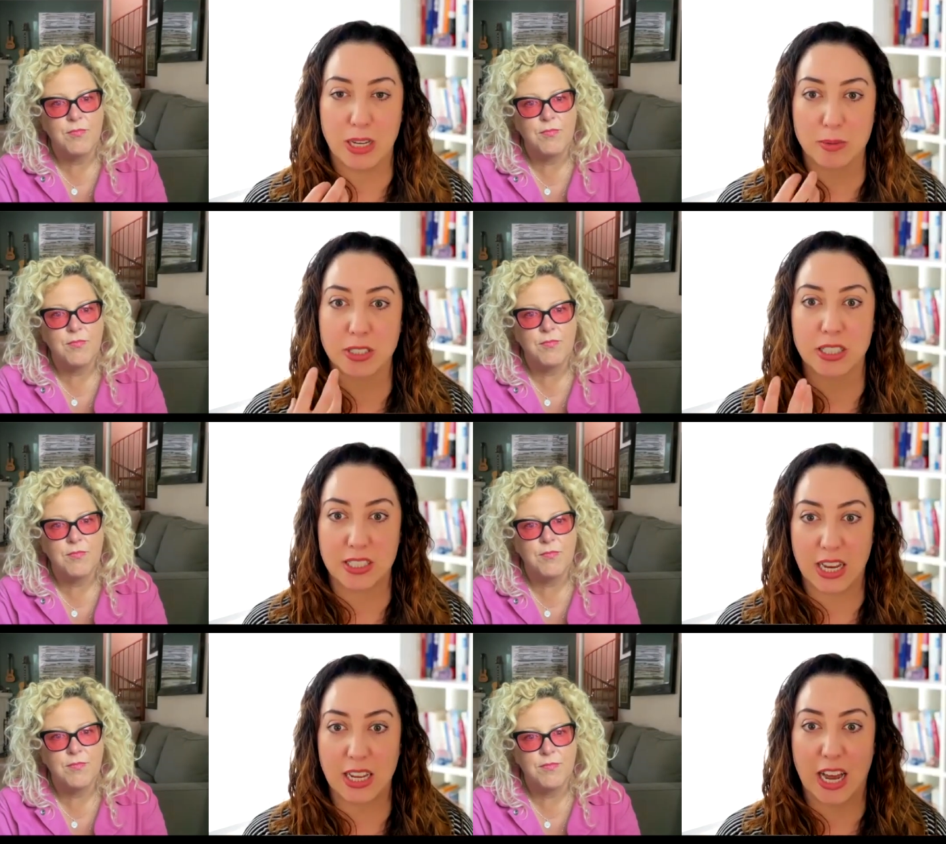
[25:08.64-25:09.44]
Speaker 1: able to
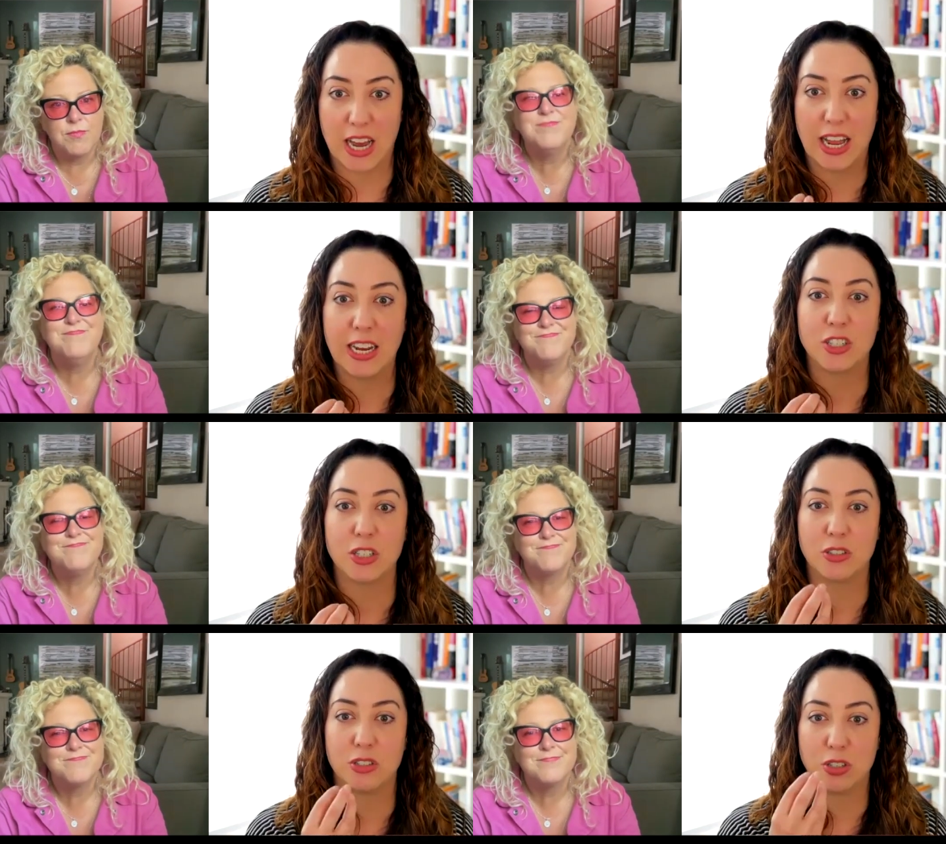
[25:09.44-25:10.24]
say that and to
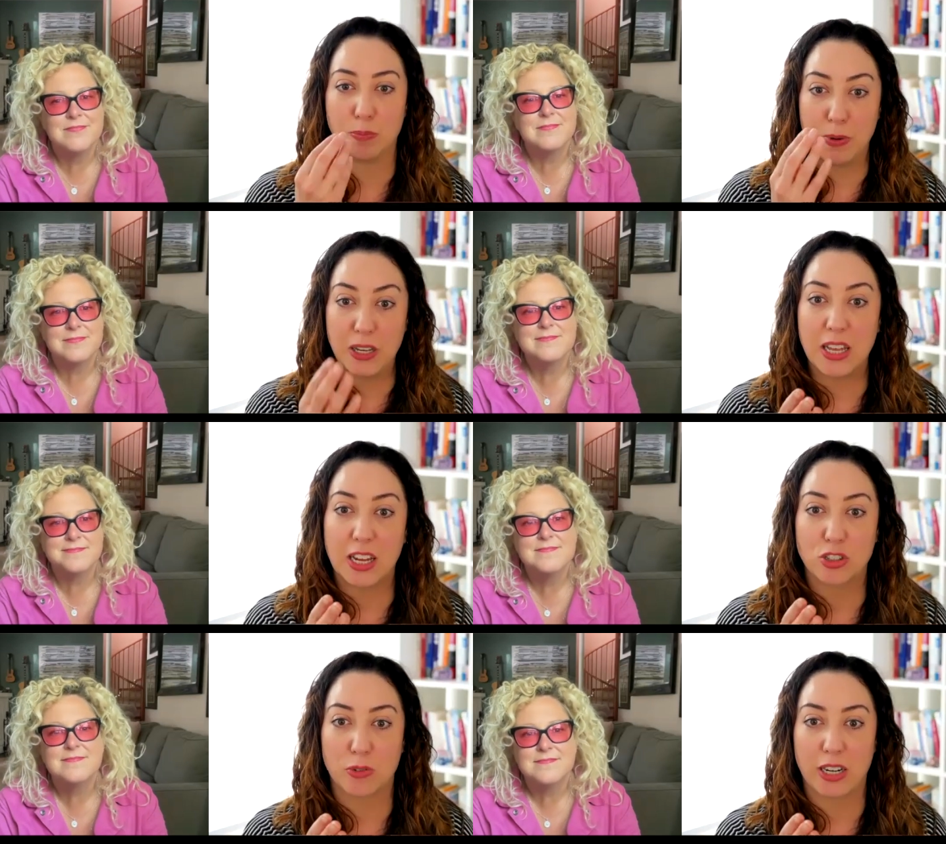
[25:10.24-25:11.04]
to be that
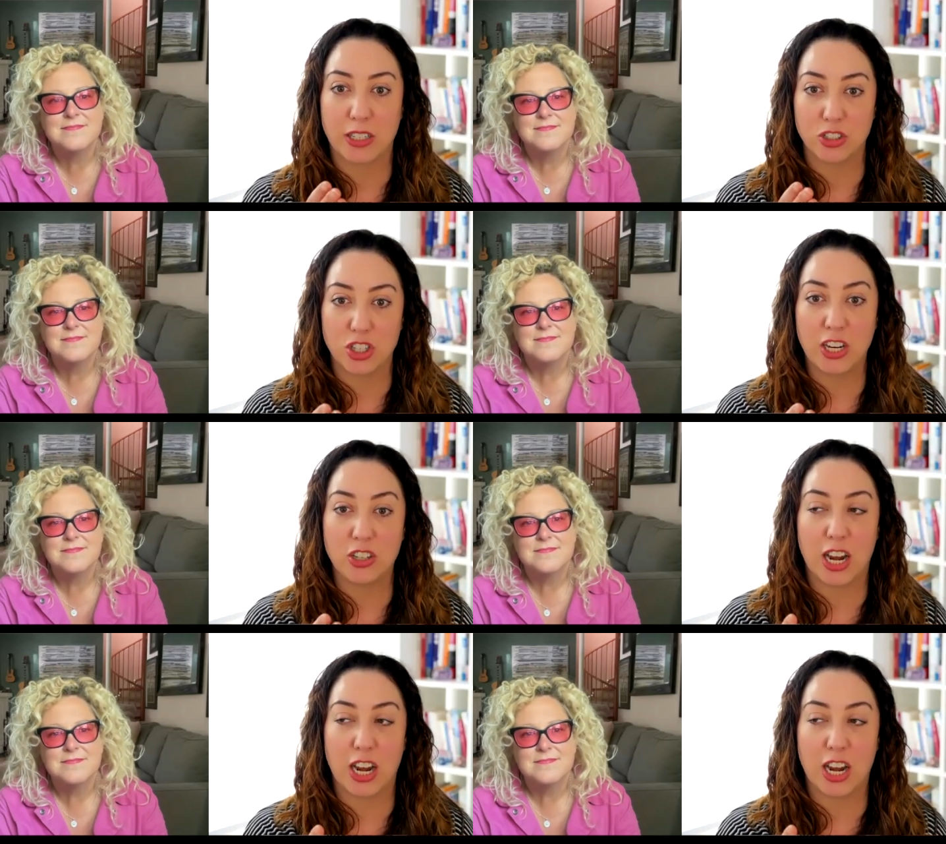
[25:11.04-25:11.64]
direct and change it.